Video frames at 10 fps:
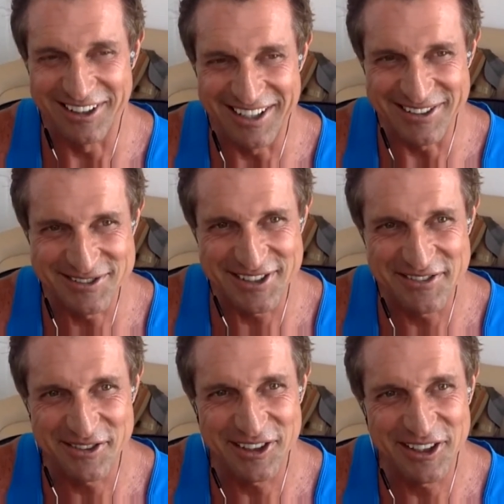lives
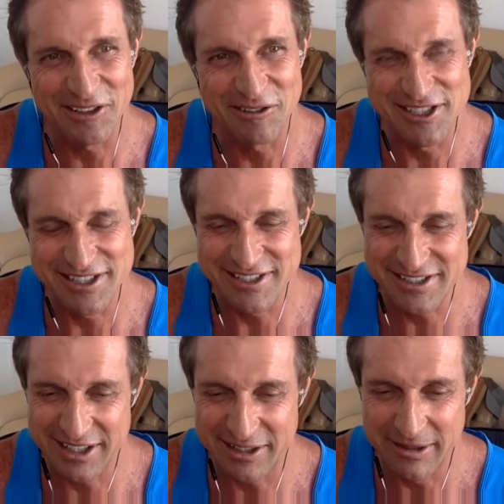for a lot of reasons.
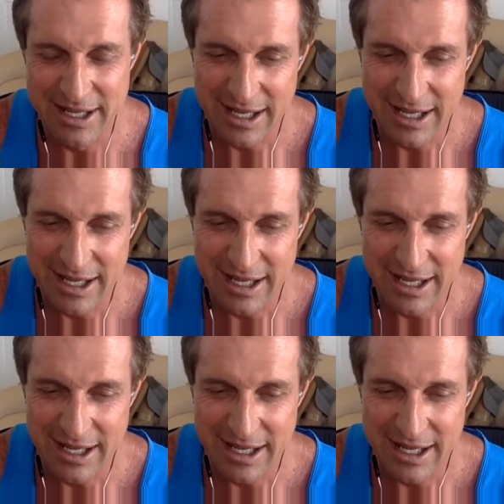Uh, I